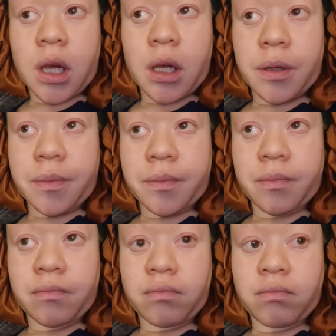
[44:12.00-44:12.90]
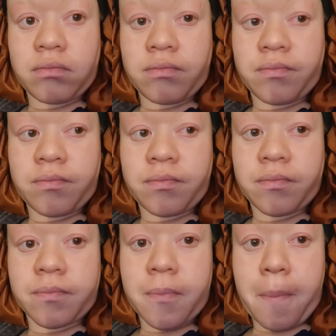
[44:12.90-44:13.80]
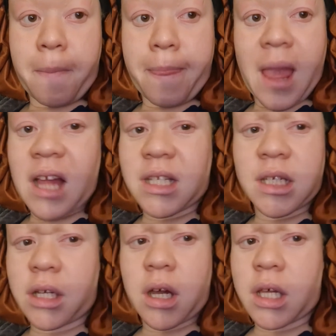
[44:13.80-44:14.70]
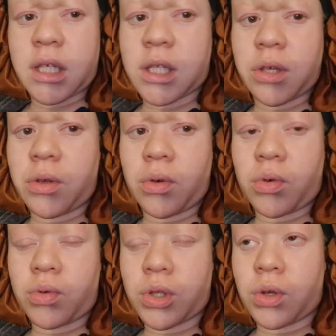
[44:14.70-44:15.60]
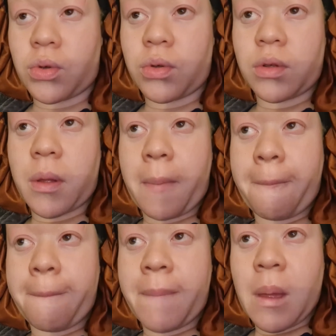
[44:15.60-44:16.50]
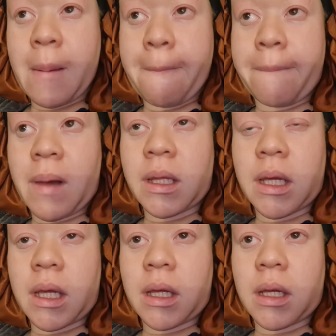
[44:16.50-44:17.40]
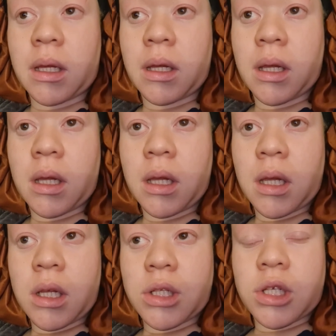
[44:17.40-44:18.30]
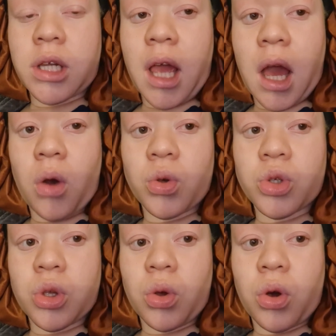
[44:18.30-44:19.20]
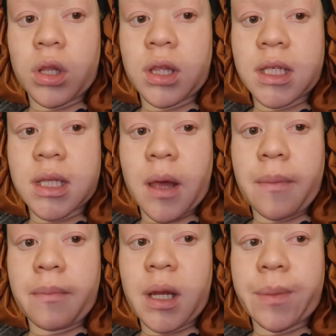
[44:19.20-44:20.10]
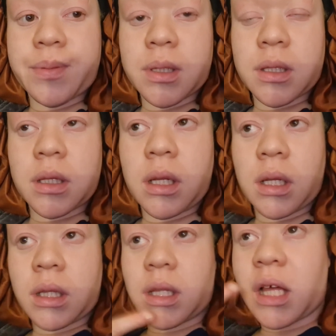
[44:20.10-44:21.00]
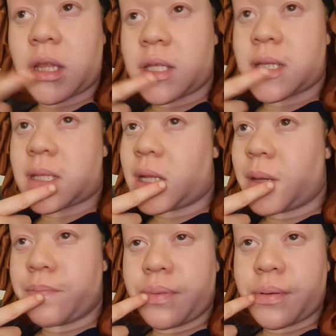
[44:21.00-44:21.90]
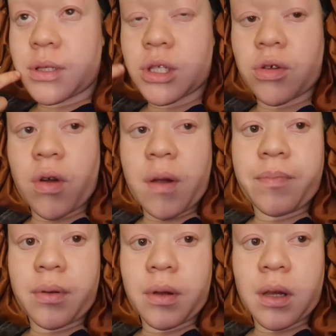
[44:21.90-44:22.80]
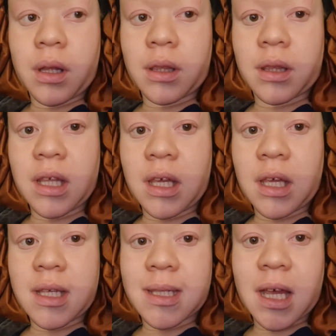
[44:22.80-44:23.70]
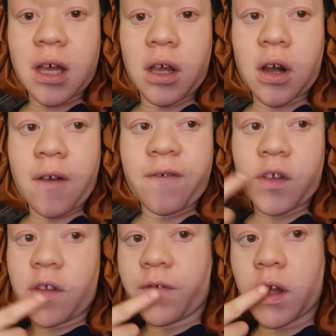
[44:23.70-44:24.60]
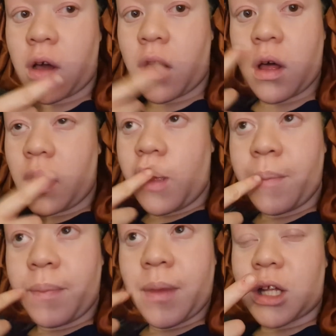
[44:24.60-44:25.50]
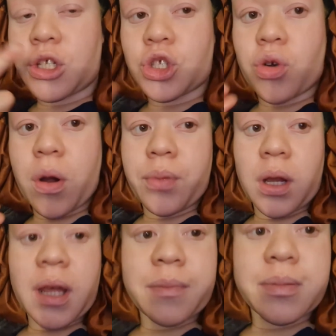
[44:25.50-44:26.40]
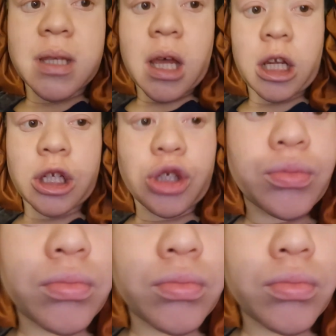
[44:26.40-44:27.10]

I didn't cut his cuticles though. But yeah, today I also got this lip scrub thingy. It's like a glove for your finger, and you scrub your lips. And